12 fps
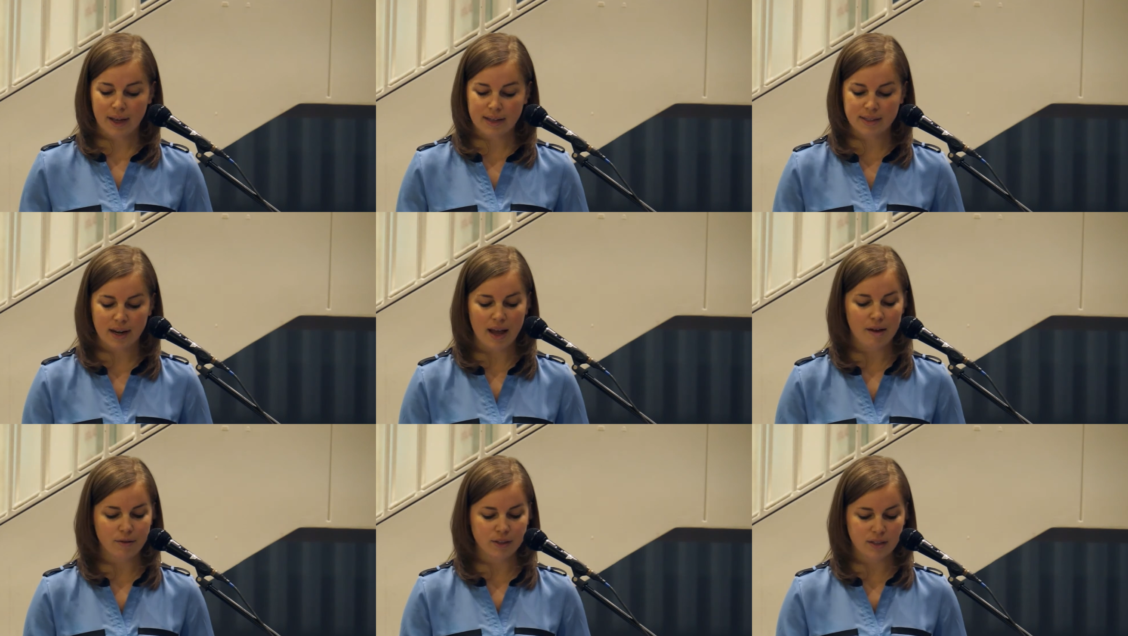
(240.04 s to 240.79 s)
like I said,
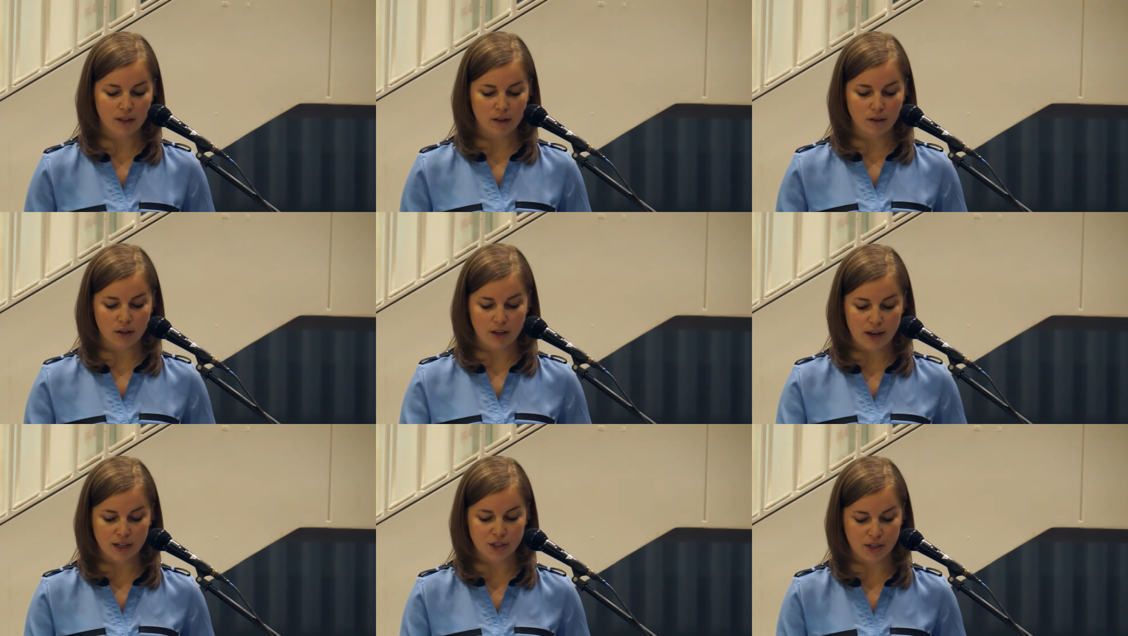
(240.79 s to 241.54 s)
every single
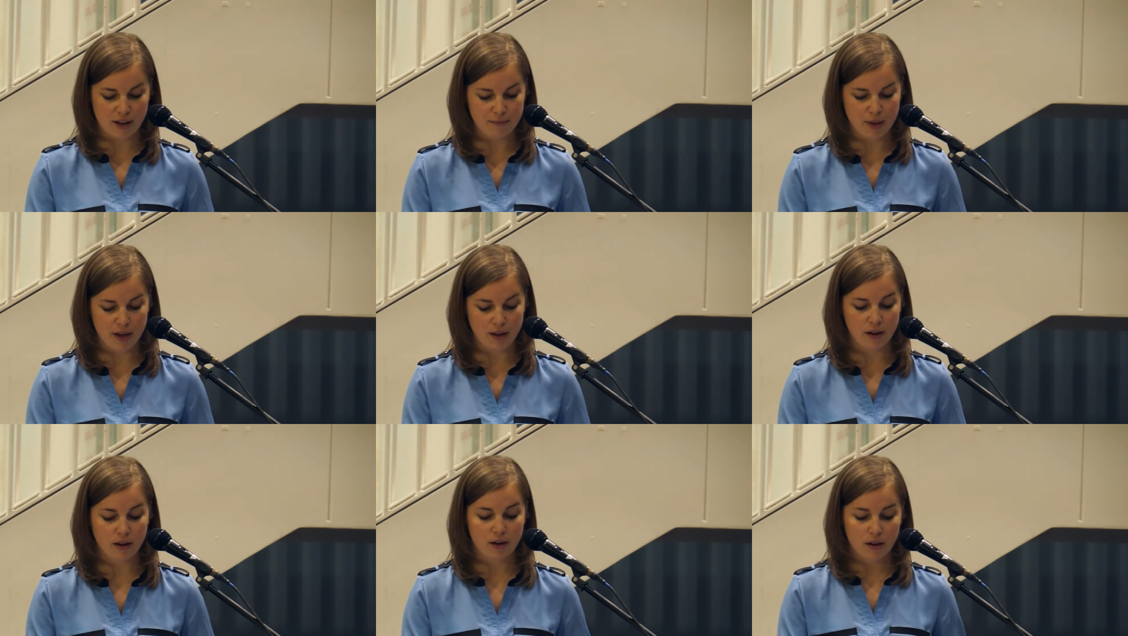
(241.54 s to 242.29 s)
connection I
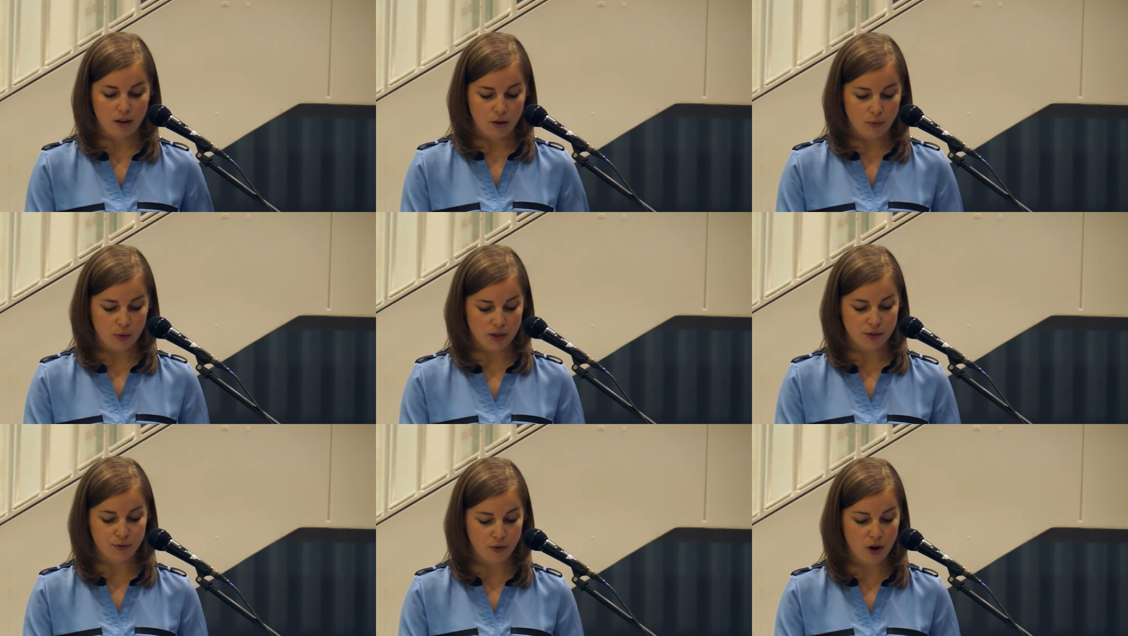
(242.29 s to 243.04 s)
made
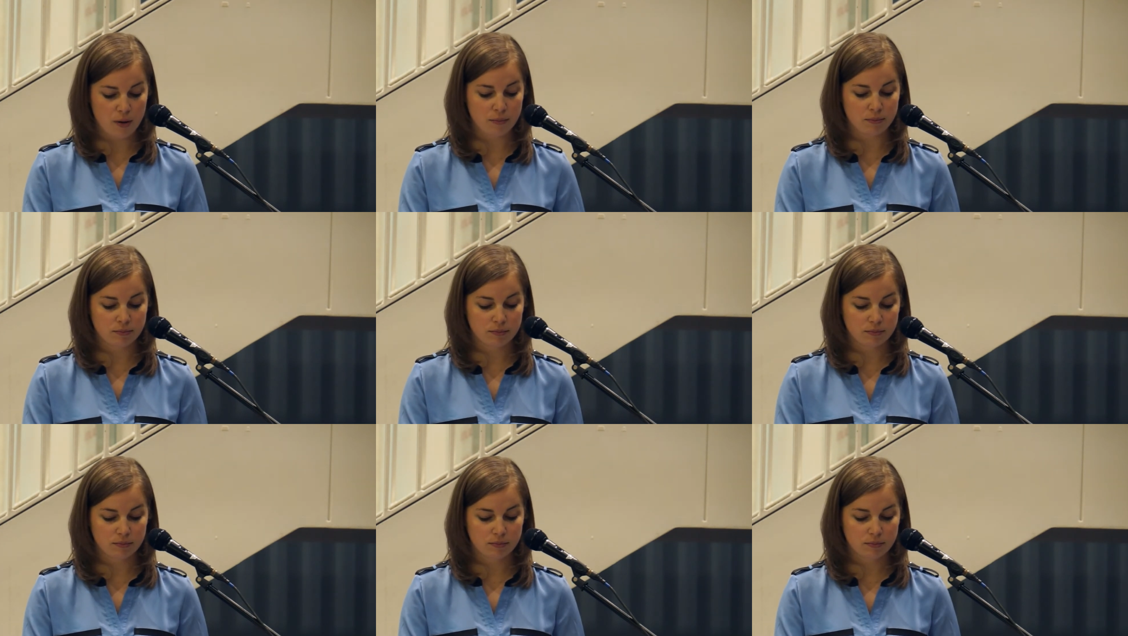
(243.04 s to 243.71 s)
was from